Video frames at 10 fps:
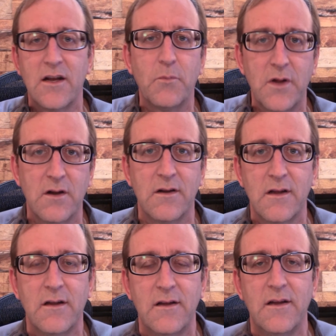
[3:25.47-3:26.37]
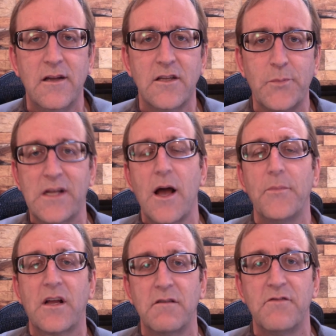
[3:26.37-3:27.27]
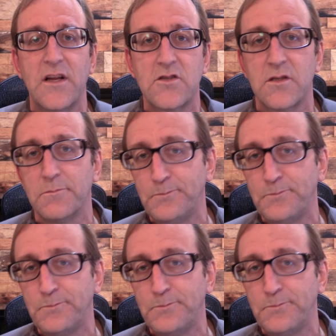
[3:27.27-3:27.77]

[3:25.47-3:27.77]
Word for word: and a beard. It's become the convention.